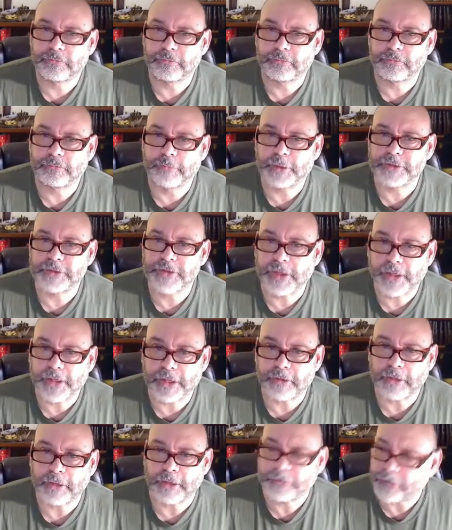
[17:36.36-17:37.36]
Much like
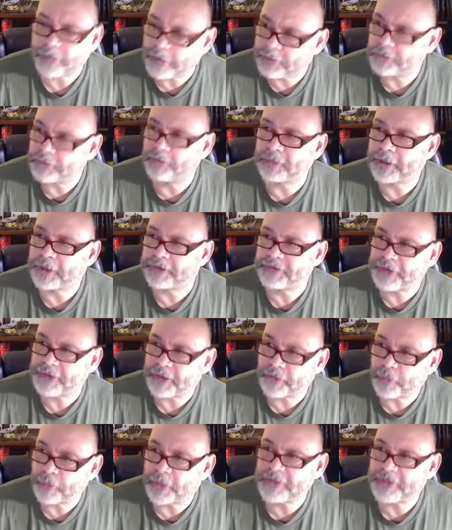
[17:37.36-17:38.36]
I talked to you about
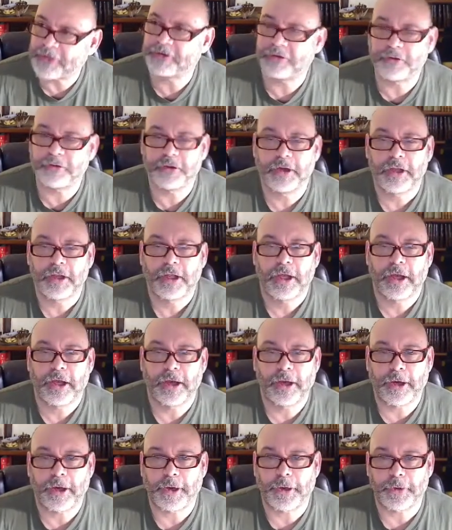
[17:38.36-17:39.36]
Southwestern,
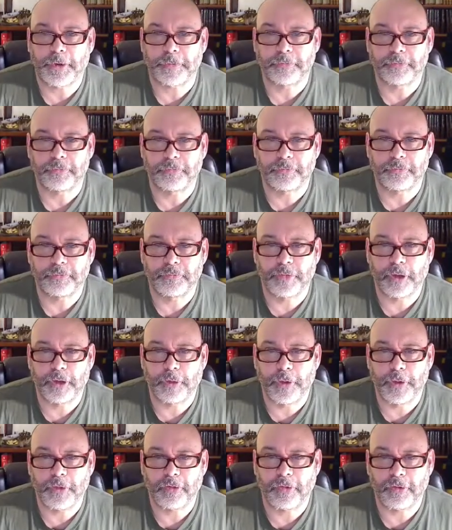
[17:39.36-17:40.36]

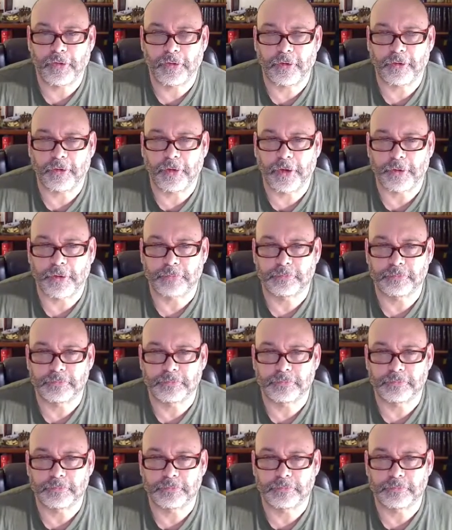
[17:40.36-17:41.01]
and their